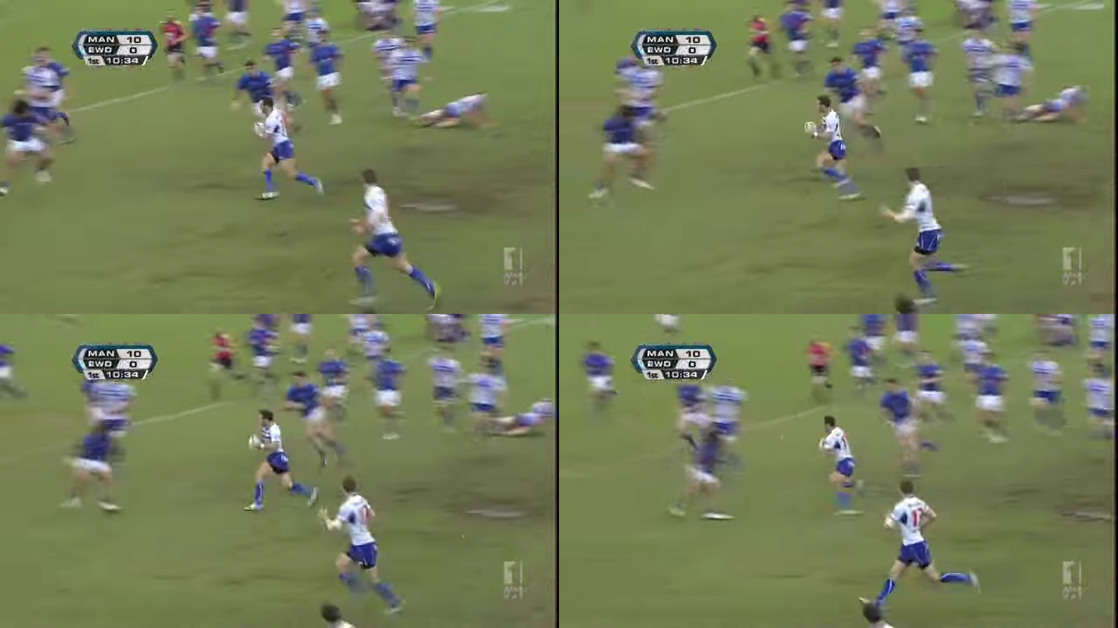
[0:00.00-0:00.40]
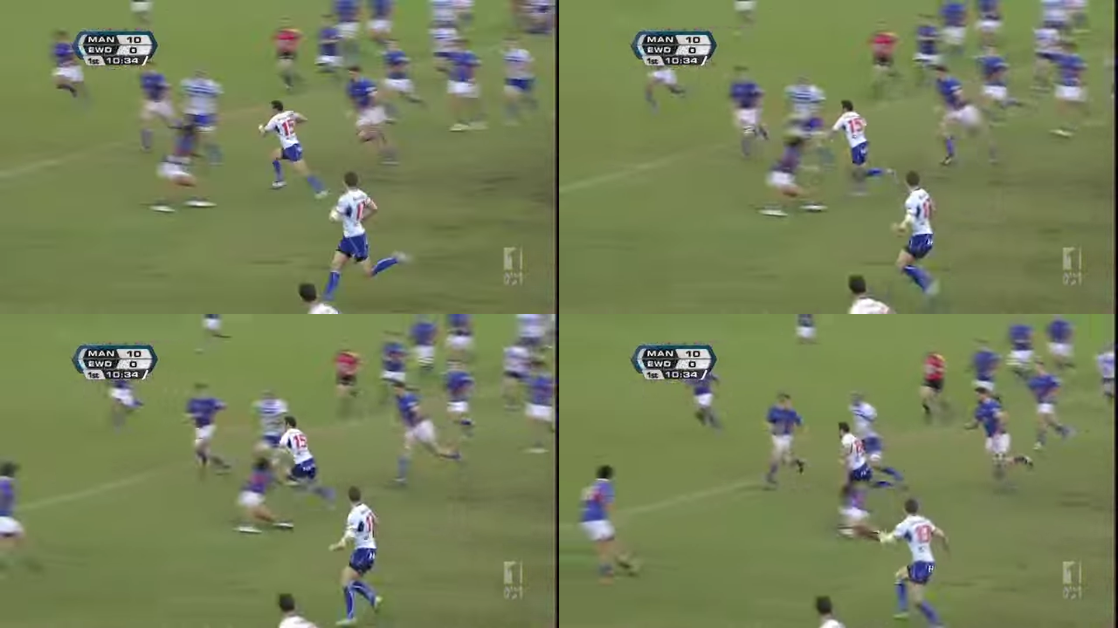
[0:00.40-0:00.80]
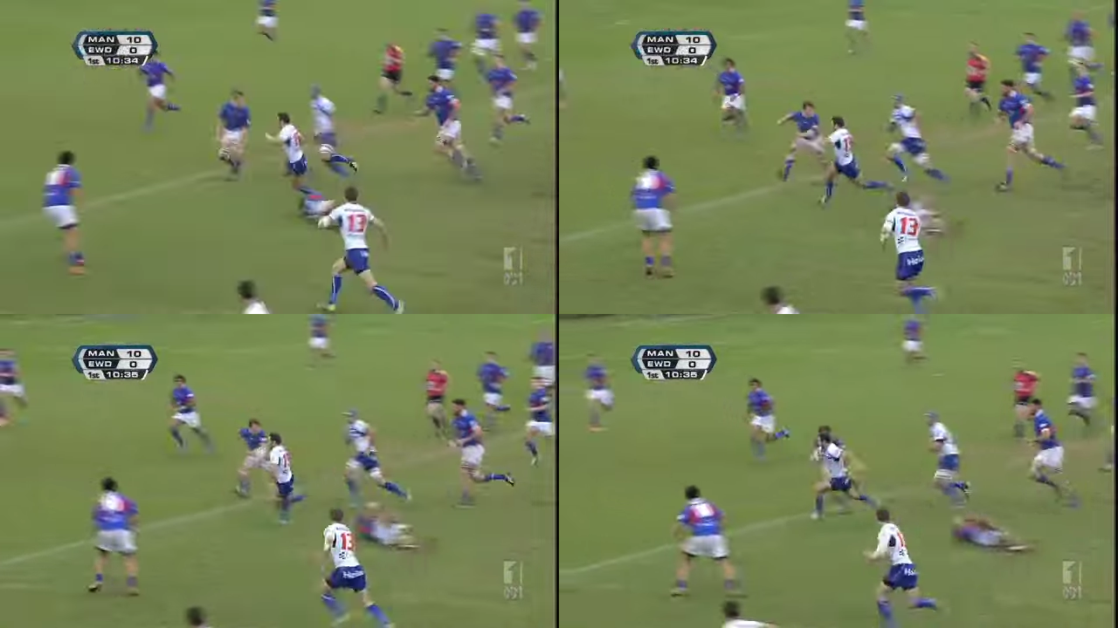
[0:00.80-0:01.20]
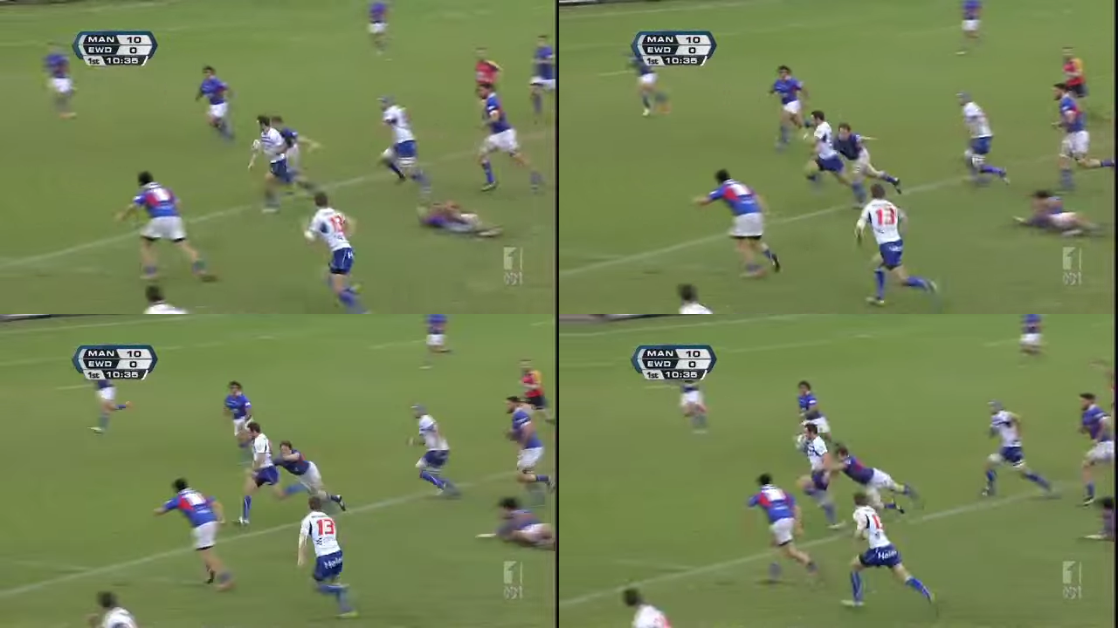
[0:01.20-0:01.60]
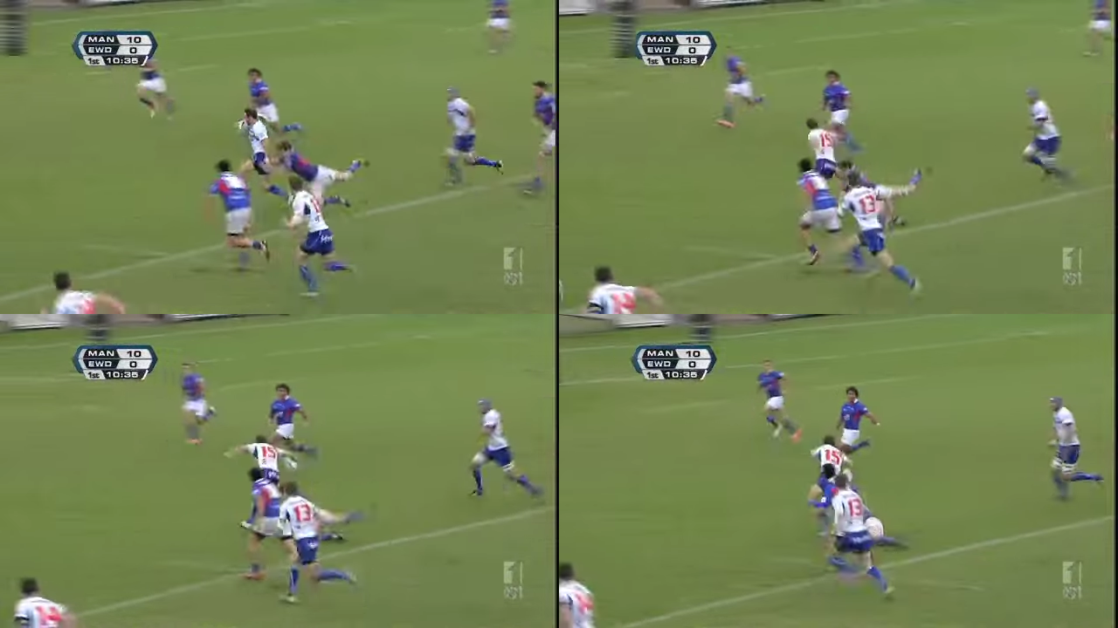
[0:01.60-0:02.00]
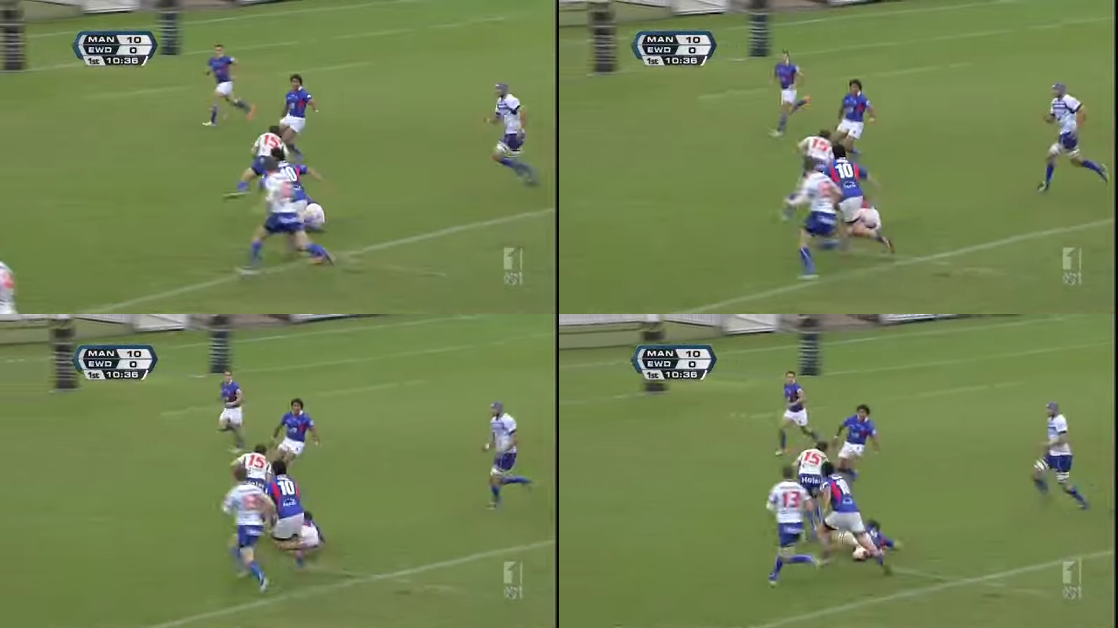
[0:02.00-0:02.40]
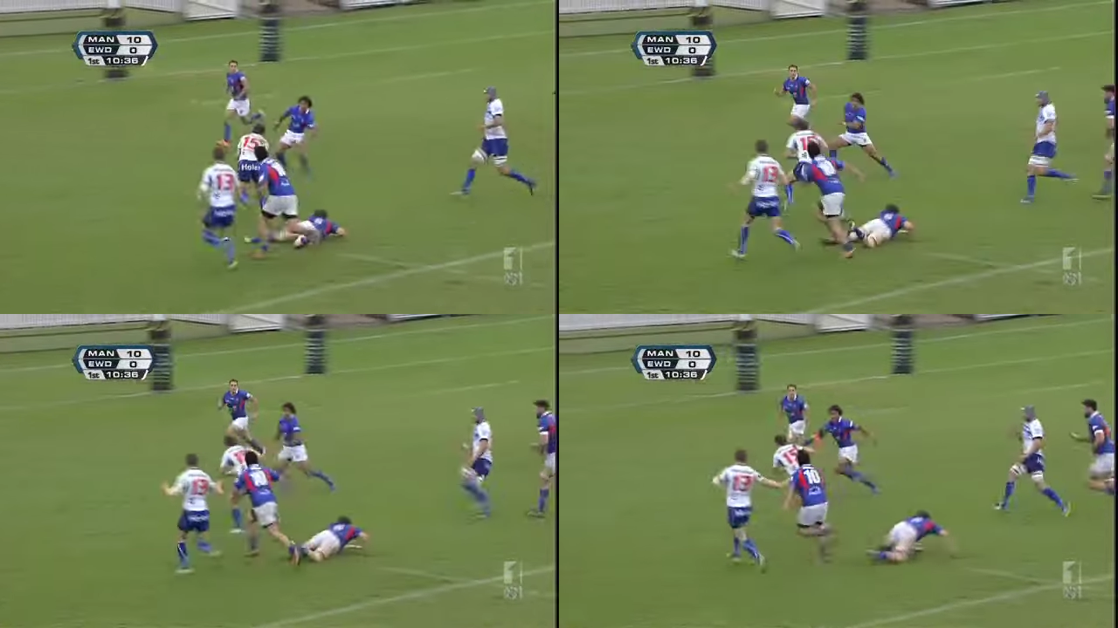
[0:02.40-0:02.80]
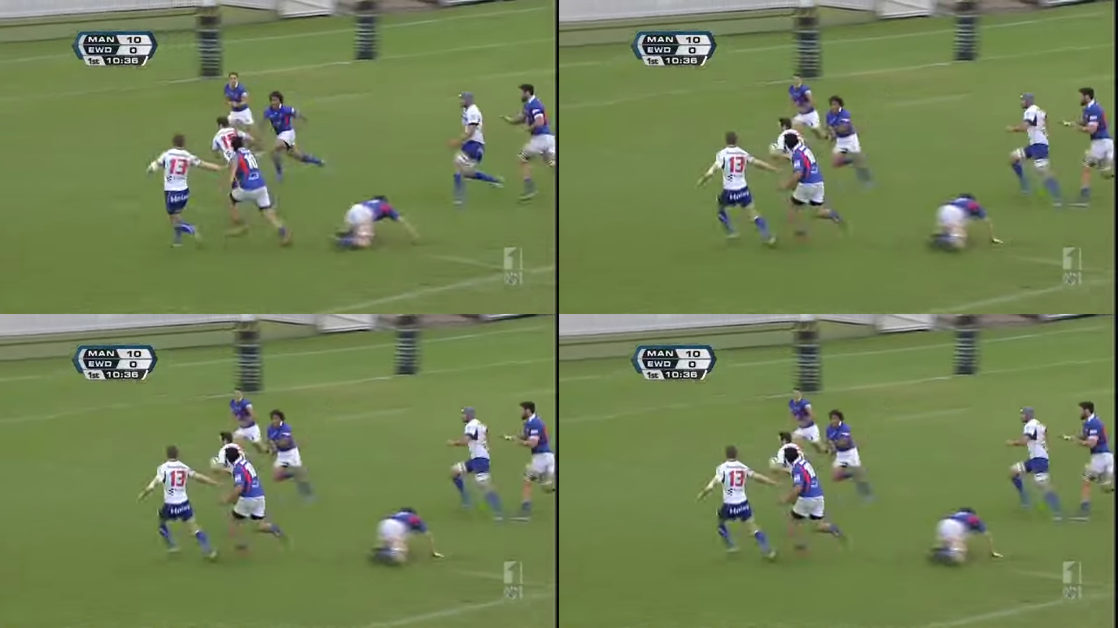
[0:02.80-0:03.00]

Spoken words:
No face is visible, so there are no lips to read.